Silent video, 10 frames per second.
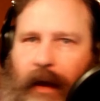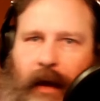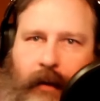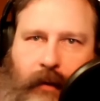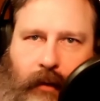
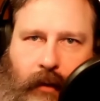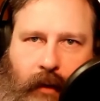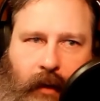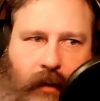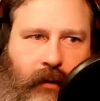cancer,
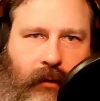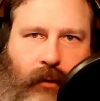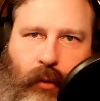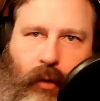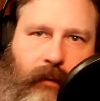and it's just a
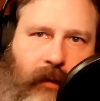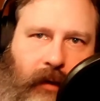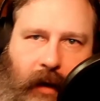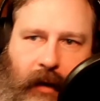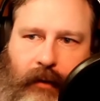roll of the
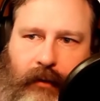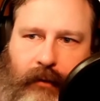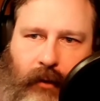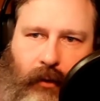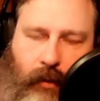dice. There's
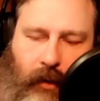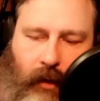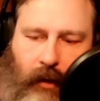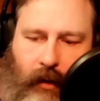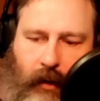no,
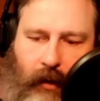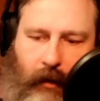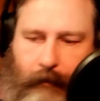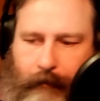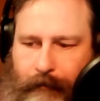
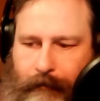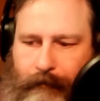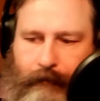um,